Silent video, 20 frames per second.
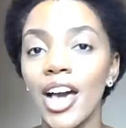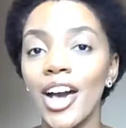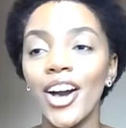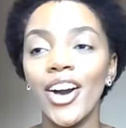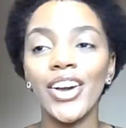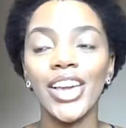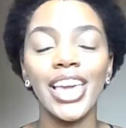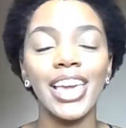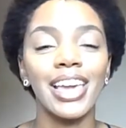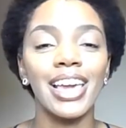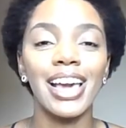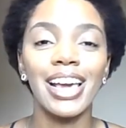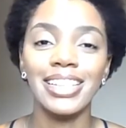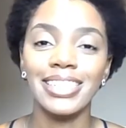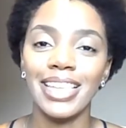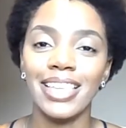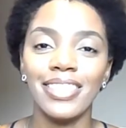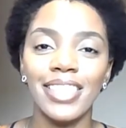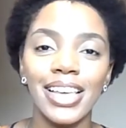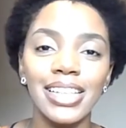Okay guys,
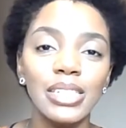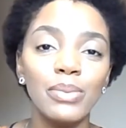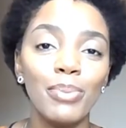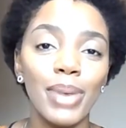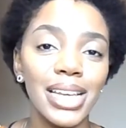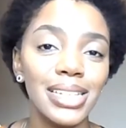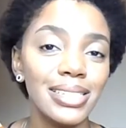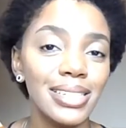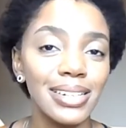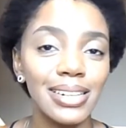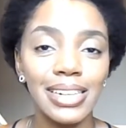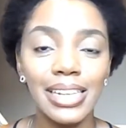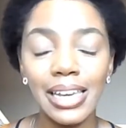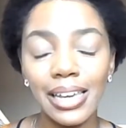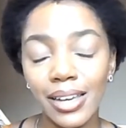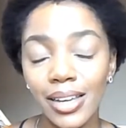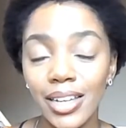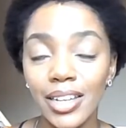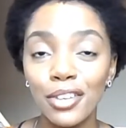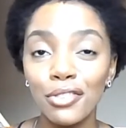and that's basically
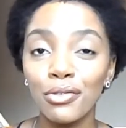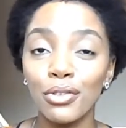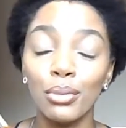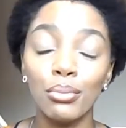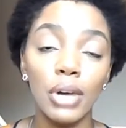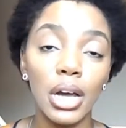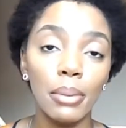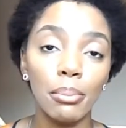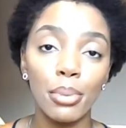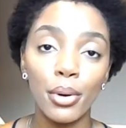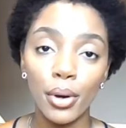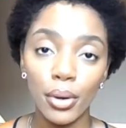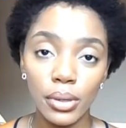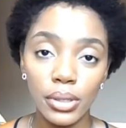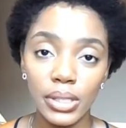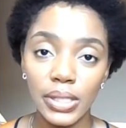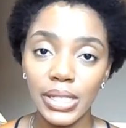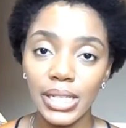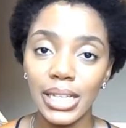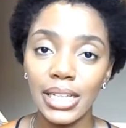it for my
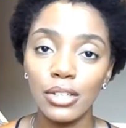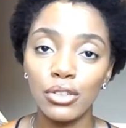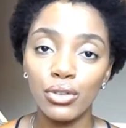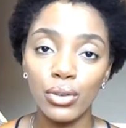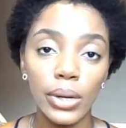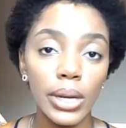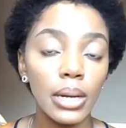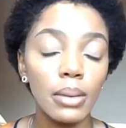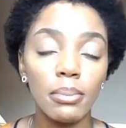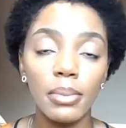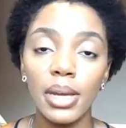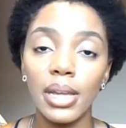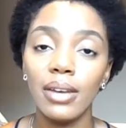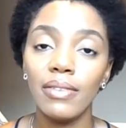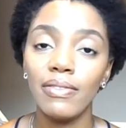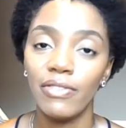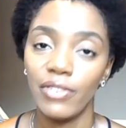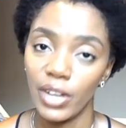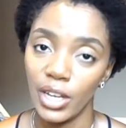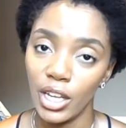protein treatment
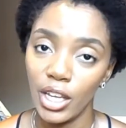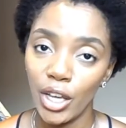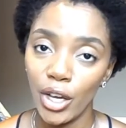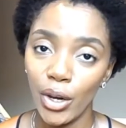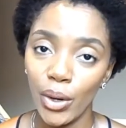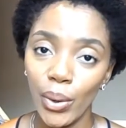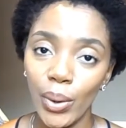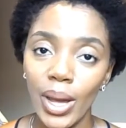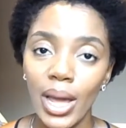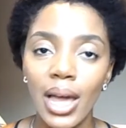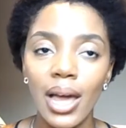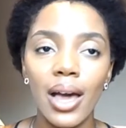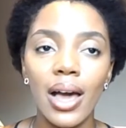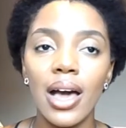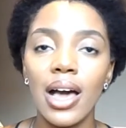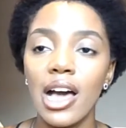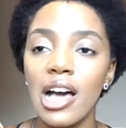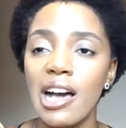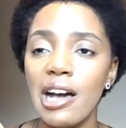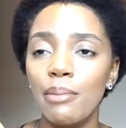video.
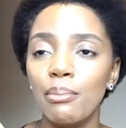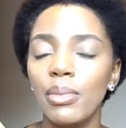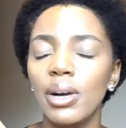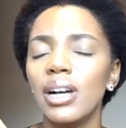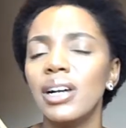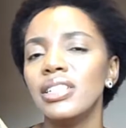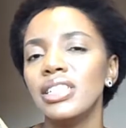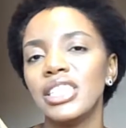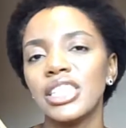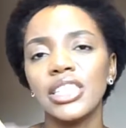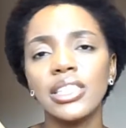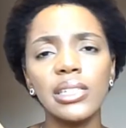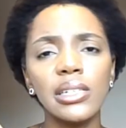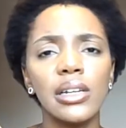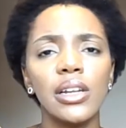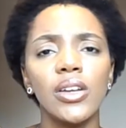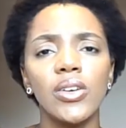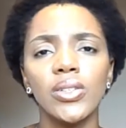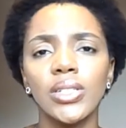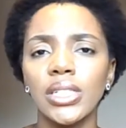Just to
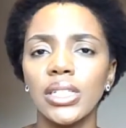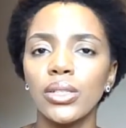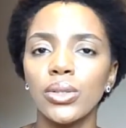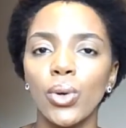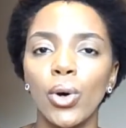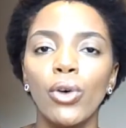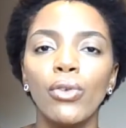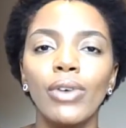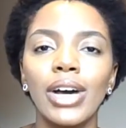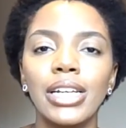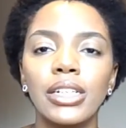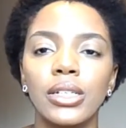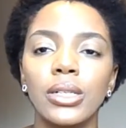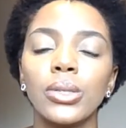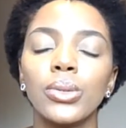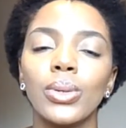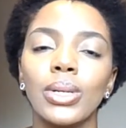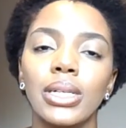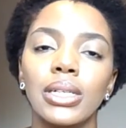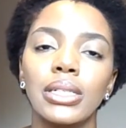close this off, I just
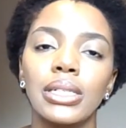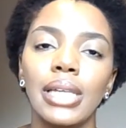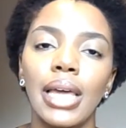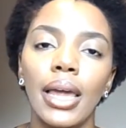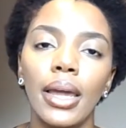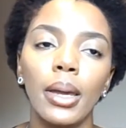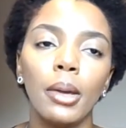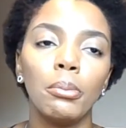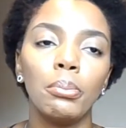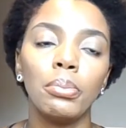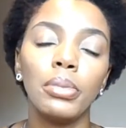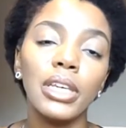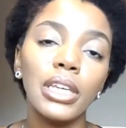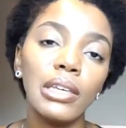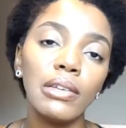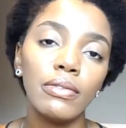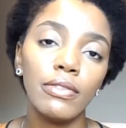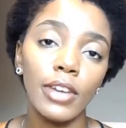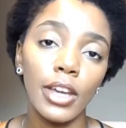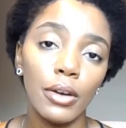want to say be
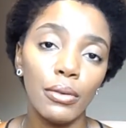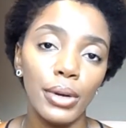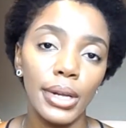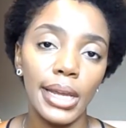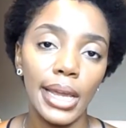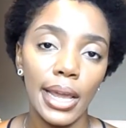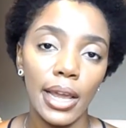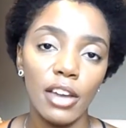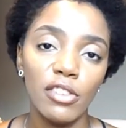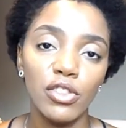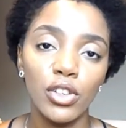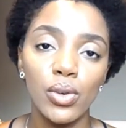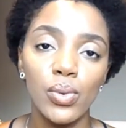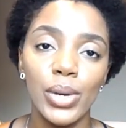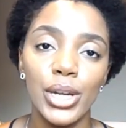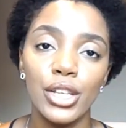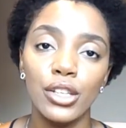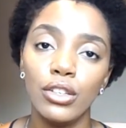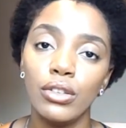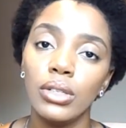very careful
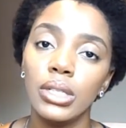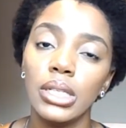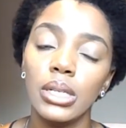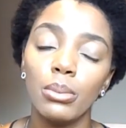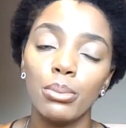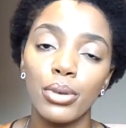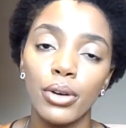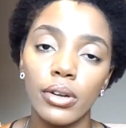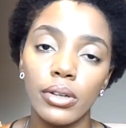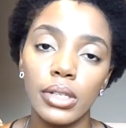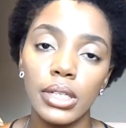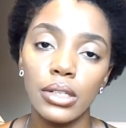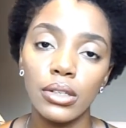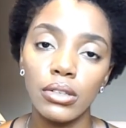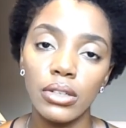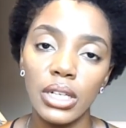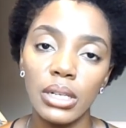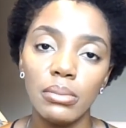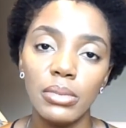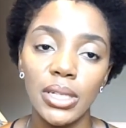when using protein
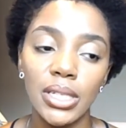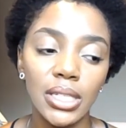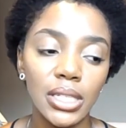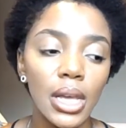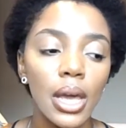treatments,